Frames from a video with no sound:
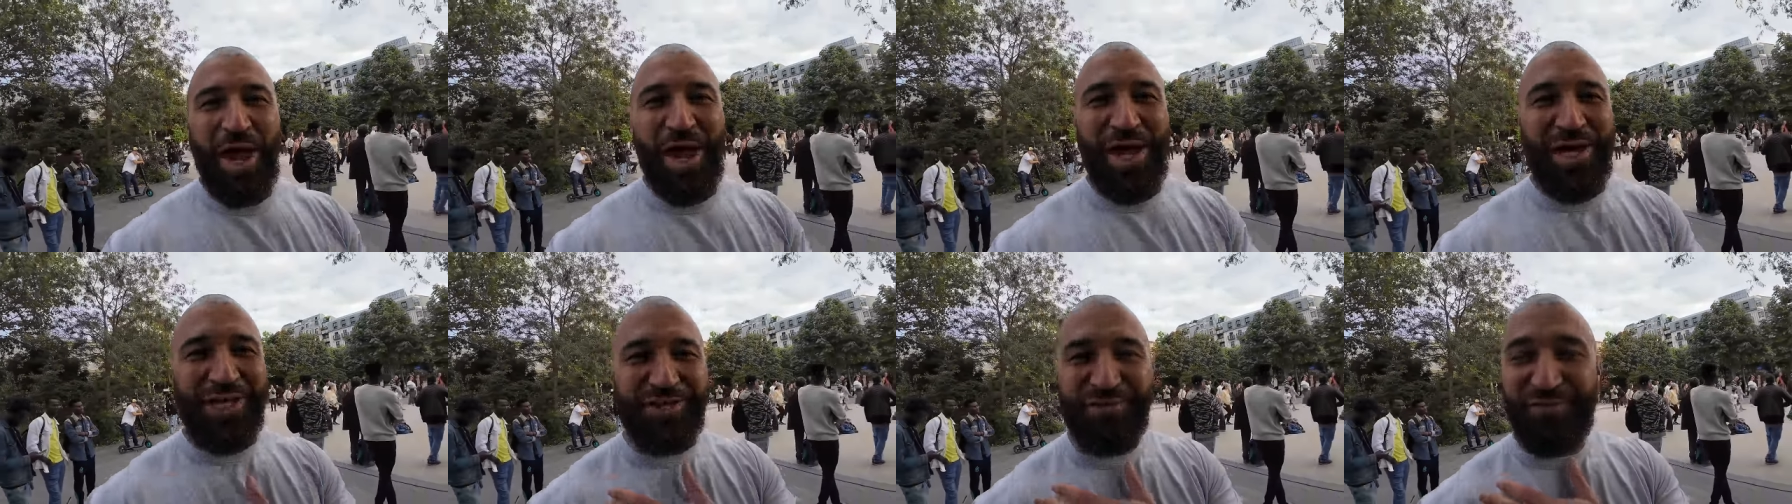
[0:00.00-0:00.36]

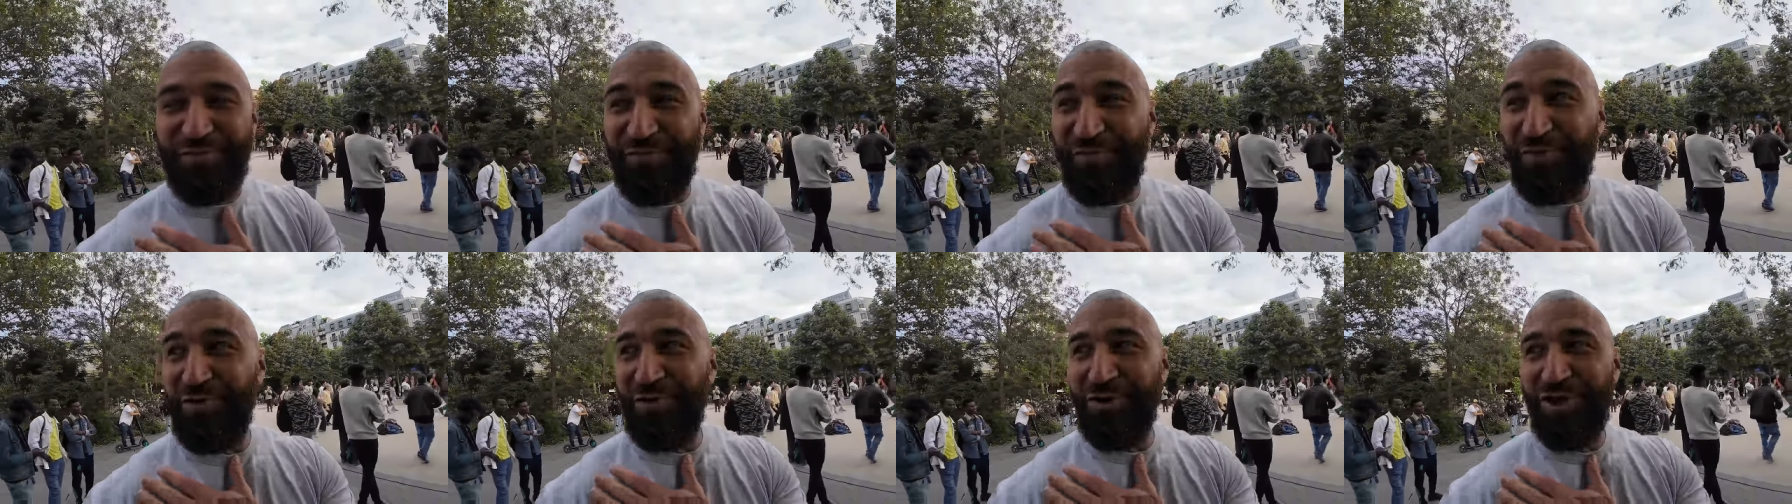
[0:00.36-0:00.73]
he's
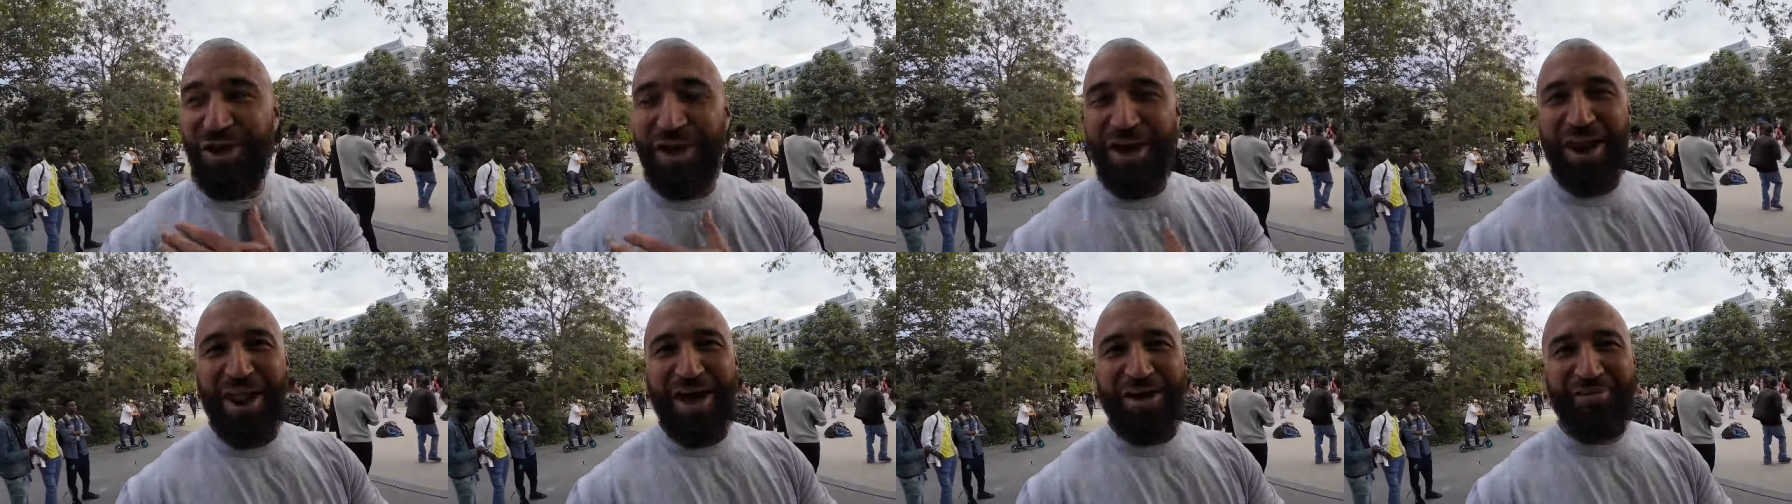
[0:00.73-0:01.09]
full
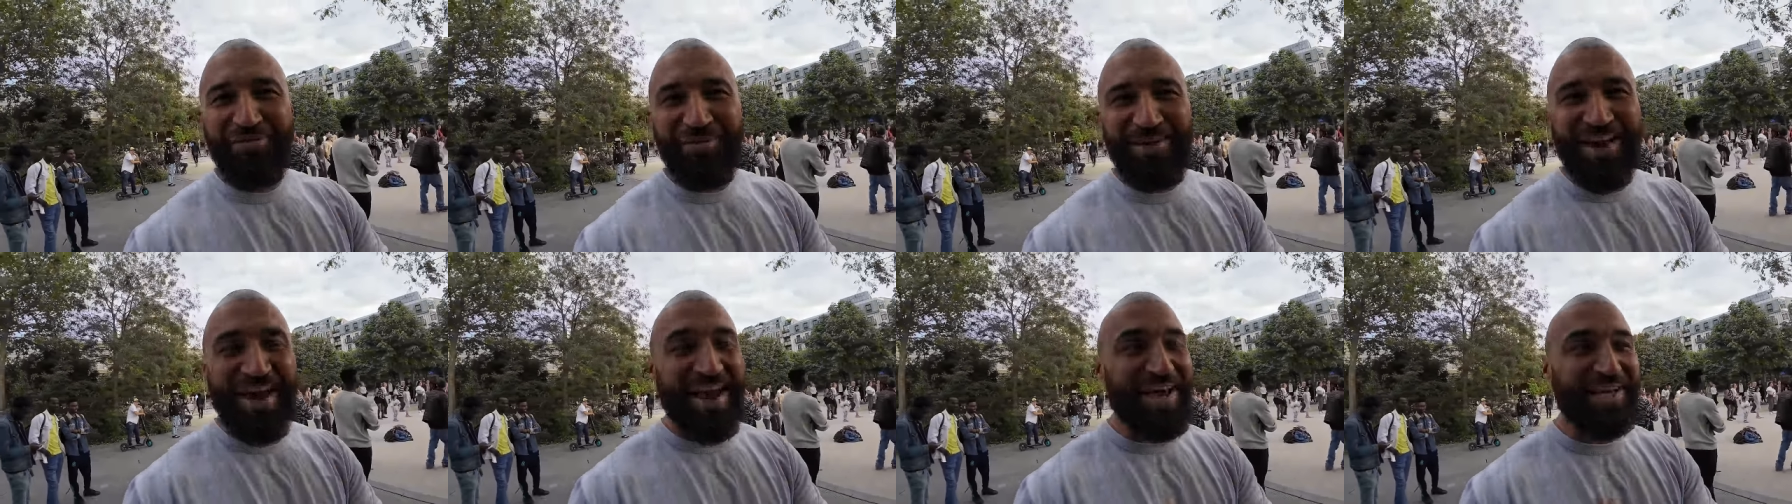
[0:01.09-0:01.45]

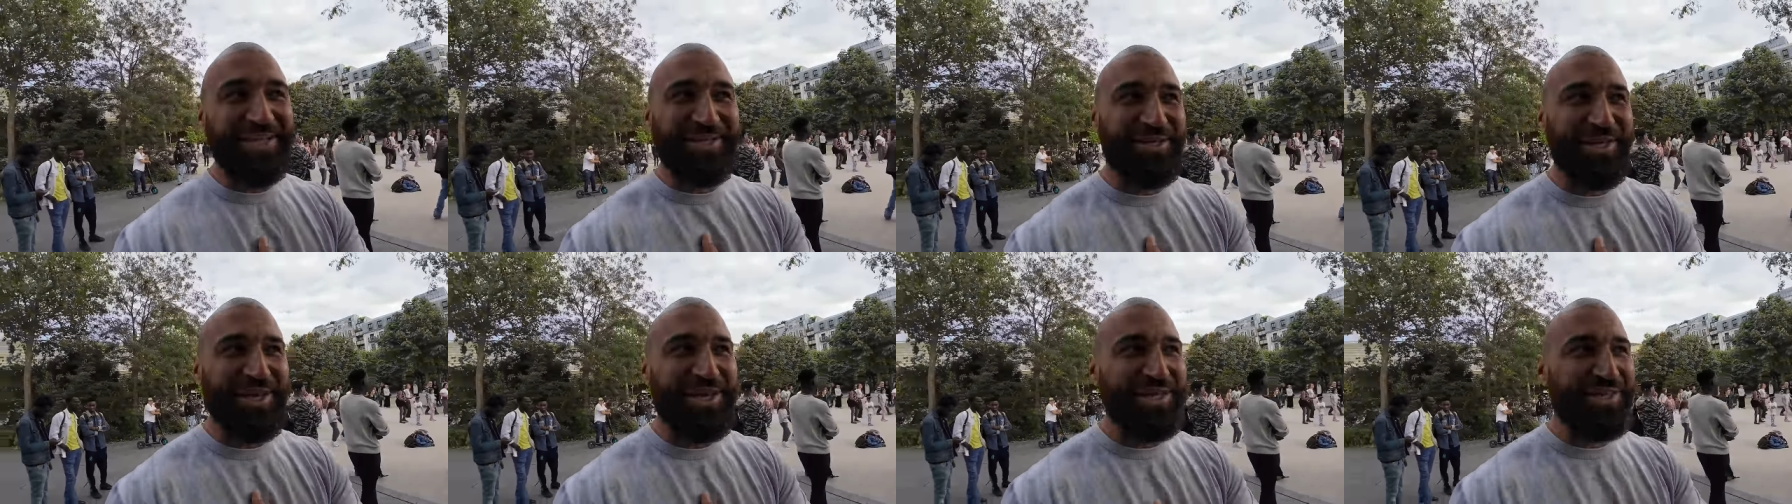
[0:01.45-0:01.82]
loving it.
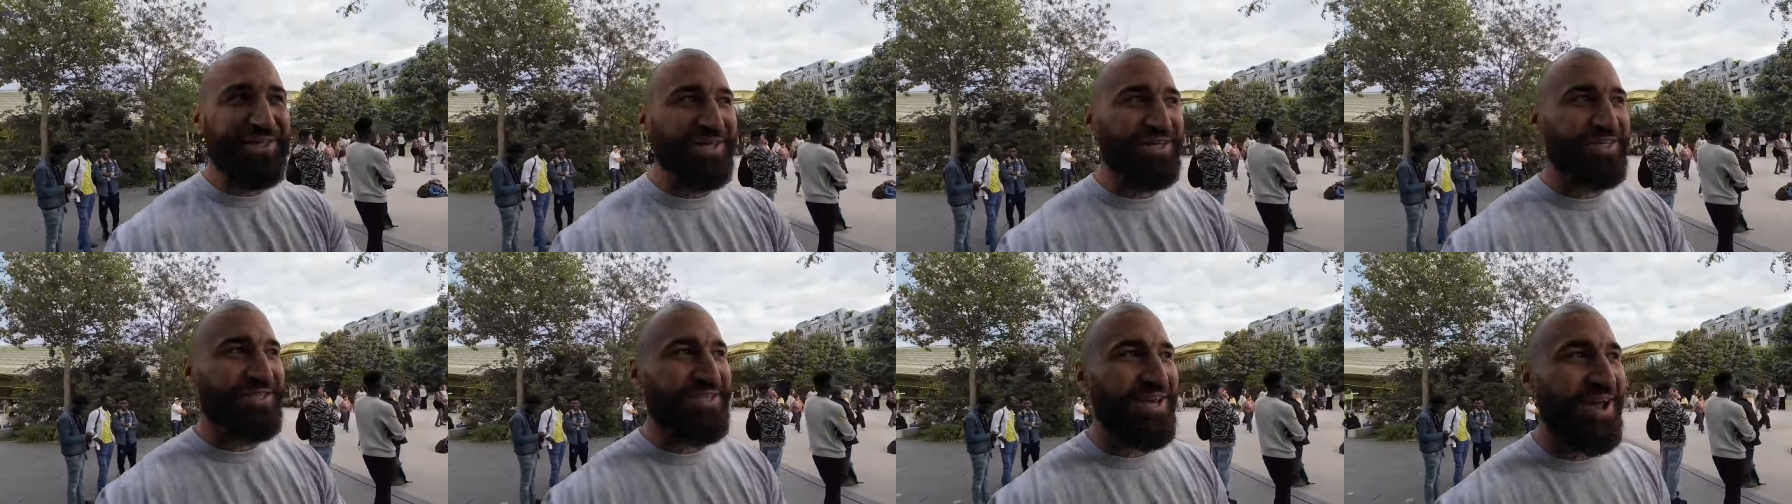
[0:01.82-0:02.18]
He's in
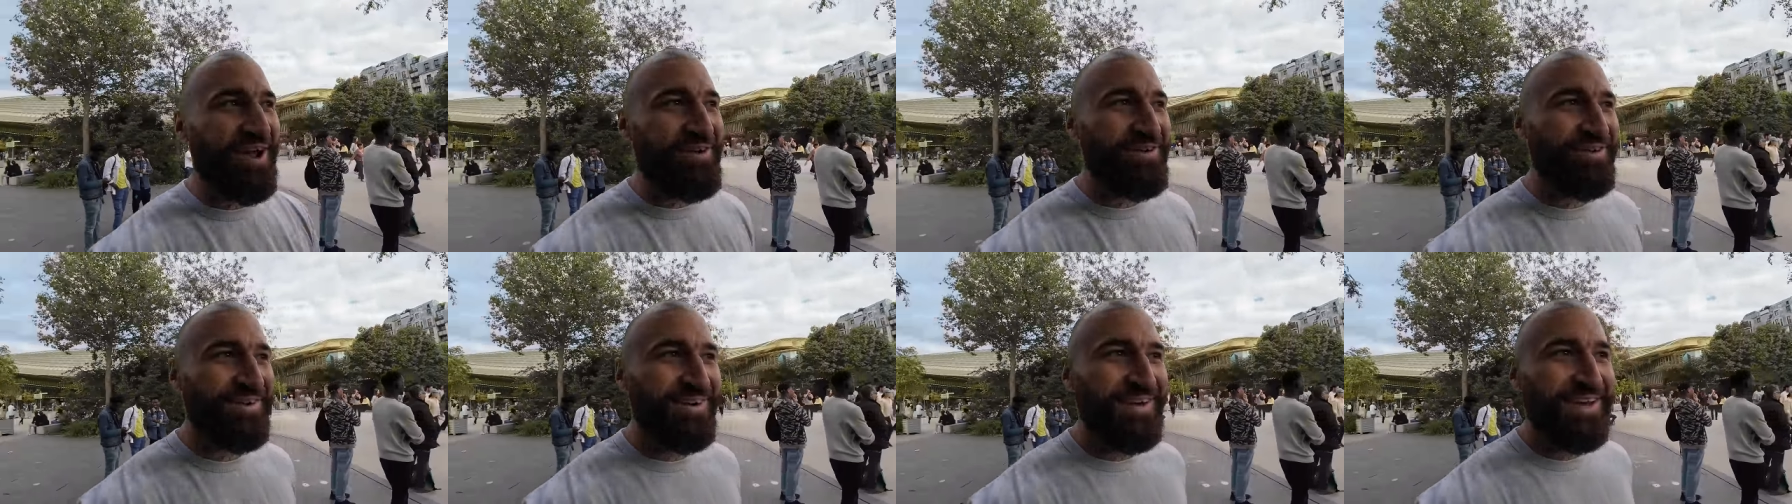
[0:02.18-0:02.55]
the
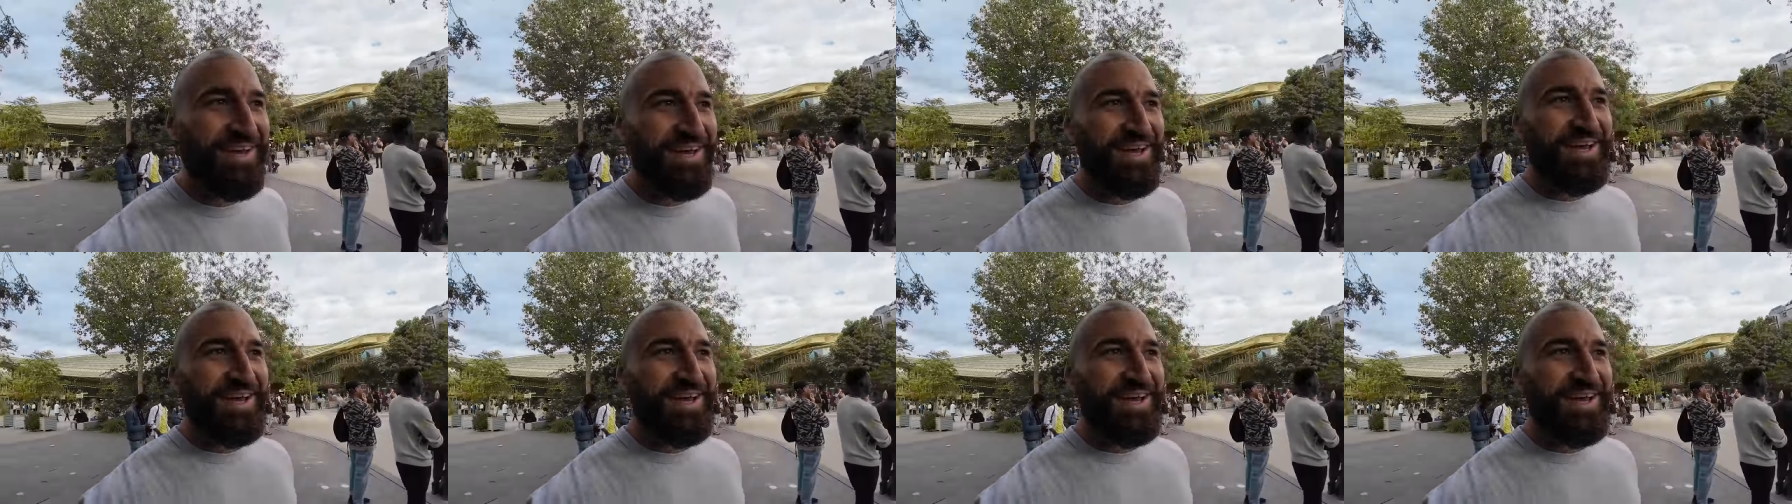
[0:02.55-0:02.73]
zone.